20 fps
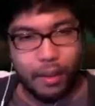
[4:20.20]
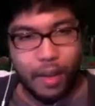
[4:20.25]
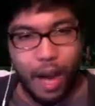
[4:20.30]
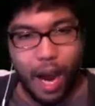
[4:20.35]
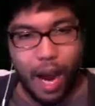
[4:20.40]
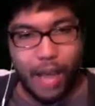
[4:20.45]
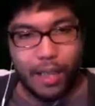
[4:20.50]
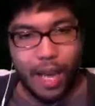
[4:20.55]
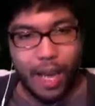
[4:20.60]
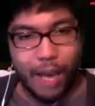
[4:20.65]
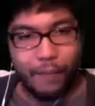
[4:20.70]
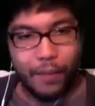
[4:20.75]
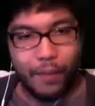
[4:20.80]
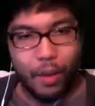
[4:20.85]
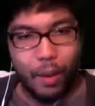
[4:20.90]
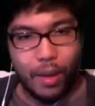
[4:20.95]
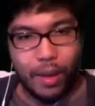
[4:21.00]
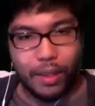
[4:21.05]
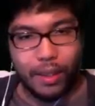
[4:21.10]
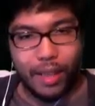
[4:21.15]
I, I have
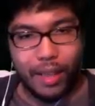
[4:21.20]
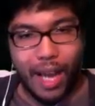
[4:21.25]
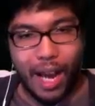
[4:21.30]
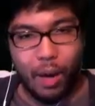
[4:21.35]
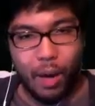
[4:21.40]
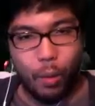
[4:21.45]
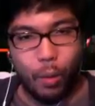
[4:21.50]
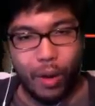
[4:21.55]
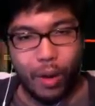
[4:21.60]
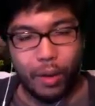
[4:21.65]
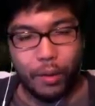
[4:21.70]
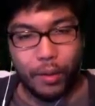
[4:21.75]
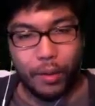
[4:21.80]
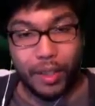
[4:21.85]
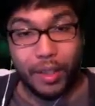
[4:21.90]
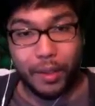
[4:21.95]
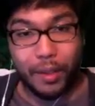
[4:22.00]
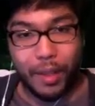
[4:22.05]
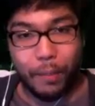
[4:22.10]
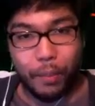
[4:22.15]
no idea how well
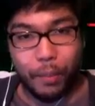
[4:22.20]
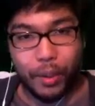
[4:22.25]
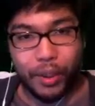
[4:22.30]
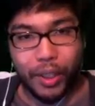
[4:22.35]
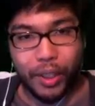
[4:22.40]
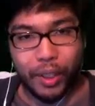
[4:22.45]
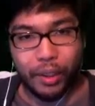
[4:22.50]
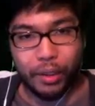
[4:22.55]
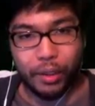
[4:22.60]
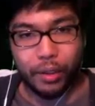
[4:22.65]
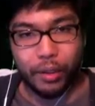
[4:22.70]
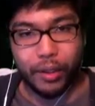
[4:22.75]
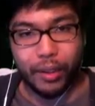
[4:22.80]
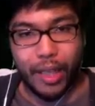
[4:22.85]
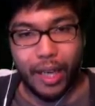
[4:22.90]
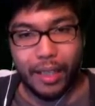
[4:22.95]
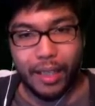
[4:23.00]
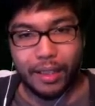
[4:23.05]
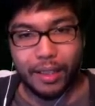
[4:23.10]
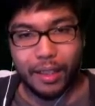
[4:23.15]
this particular
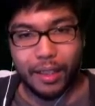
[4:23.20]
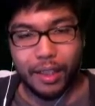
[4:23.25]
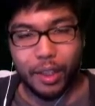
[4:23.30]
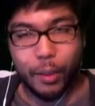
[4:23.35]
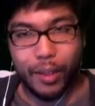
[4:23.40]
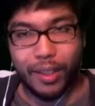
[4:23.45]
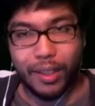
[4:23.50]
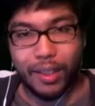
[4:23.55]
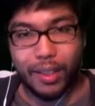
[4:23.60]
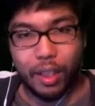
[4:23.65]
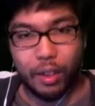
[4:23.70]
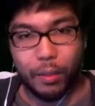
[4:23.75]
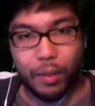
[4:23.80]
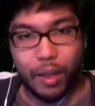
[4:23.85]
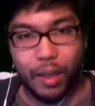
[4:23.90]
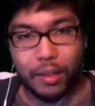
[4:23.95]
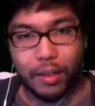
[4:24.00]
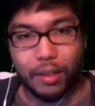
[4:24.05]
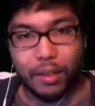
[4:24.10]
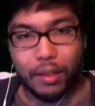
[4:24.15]
grenade is going to do against other
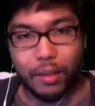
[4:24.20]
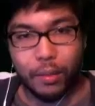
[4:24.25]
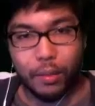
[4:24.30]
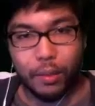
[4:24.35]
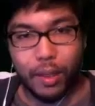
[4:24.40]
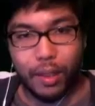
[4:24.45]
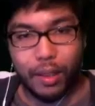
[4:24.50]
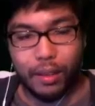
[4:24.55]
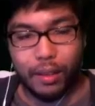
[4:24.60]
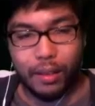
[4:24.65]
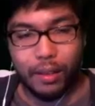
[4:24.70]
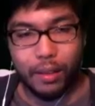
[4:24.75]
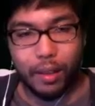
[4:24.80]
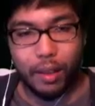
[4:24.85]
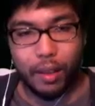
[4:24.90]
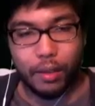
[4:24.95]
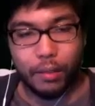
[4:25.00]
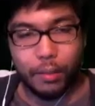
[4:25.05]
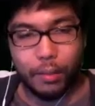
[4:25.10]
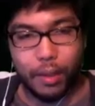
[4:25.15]
bosses, you know,
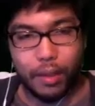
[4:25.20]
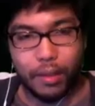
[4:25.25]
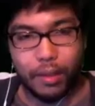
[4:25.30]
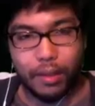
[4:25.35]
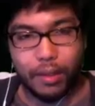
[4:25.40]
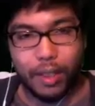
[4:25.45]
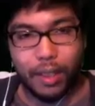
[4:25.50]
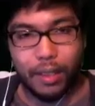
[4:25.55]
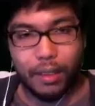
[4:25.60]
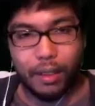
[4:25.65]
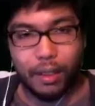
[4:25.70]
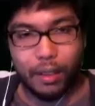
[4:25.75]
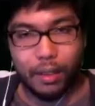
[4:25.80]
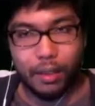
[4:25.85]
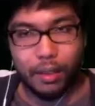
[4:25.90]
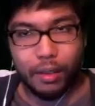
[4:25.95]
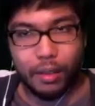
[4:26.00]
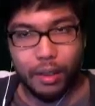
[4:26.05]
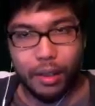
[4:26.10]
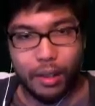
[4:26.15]
other bosses that
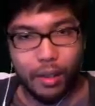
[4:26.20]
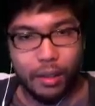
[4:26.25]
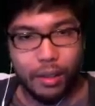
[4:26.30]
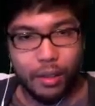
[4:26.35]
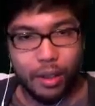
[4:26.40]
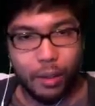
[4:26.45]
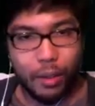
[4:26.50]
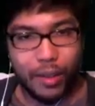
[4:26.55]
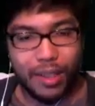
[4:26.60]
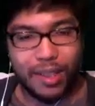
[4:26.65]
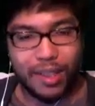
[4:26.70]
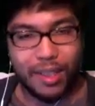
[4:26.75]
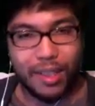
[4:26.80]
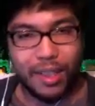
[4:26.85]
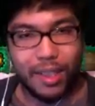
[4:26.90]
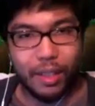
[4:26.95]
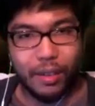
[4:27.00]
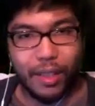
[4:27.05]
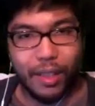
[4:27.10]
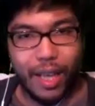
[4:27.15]
don't
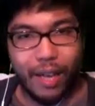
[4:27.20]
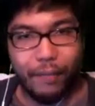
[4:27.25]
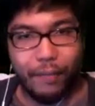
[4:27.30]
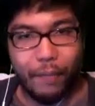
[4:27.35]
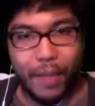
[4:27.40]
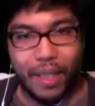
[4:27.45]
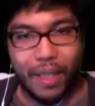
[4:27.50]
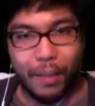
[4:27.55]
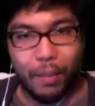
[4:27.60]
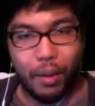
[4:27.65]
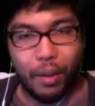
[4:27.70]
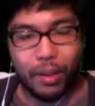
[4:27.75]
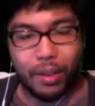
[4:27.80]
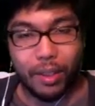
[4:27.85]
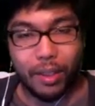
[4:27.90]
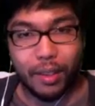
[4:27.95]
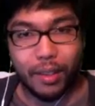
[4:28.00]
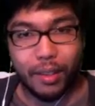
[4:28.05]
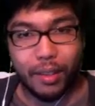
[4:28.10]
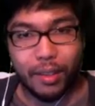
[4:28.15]
necessarily have many parts
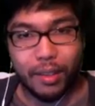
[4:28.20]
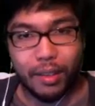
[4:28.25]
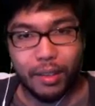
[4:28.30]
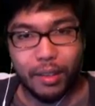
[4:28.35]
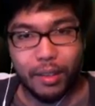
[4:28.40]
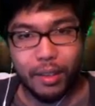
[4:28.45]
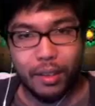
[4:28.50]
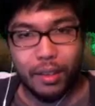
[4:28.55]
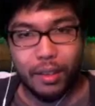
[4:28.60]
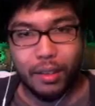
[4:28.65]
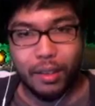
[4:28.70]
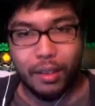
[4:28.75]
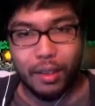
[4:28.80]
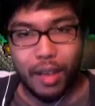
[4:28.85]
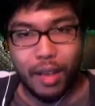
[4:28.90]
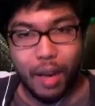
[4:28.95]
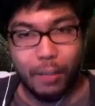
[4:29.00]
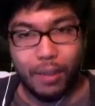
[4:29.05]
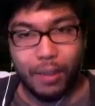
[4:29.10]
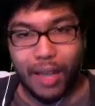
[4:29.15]
like this.
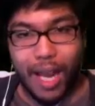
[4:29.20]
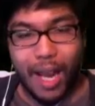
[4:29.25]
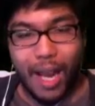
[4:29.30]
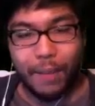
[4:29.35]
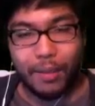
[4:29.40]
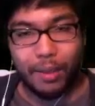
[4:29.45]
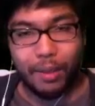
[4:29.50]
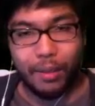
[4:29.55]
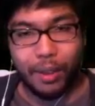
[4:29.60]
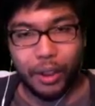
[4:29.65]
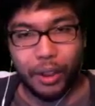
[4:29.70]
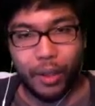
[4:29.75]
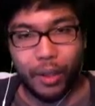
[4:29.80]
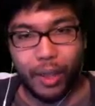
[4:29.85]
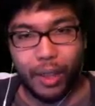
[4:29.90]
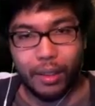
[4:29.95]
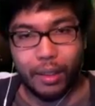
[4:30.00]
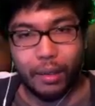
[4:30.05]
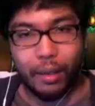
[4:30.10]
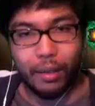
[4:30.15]
I'm going to absolutely try
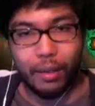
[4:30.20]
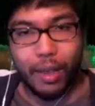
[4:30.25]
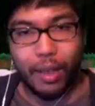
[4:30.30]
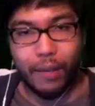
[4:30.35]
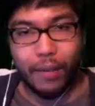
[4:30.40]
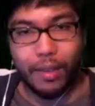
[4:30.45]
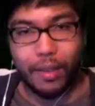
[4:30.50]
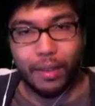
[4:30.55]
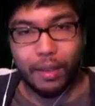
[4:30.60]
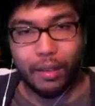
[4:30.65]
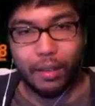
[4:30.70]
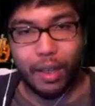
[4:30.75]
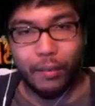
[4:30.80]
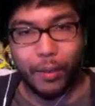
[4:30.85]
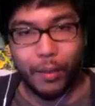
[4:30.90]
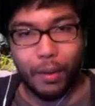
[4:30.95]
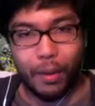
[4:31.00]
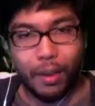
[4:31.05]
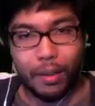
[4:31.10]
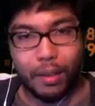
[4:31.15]
it though on every, on every
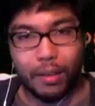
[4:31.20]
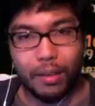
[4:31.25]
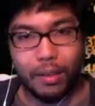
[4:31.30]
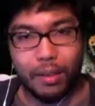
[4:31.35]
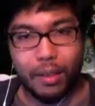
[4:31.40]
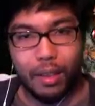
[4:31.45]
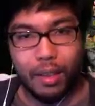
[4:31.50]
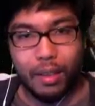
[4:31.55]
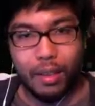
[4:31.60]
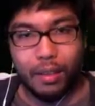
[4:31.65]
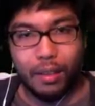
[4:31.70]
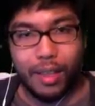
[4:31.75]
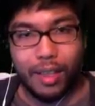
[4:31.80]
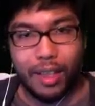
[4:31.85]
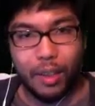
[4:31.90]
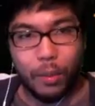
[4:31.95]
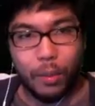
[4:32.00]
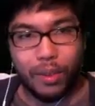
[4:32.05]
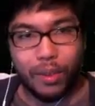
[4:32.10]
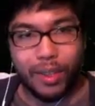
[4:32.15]
boss. Look,
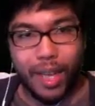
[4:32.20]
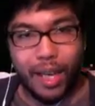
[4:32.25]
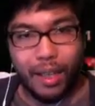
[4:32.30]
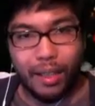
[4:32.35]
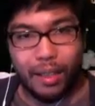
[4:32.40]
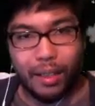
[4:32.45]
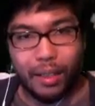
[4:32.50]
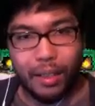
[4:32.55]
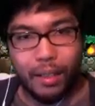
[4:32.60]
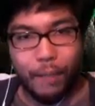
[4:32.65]
he's almost dead!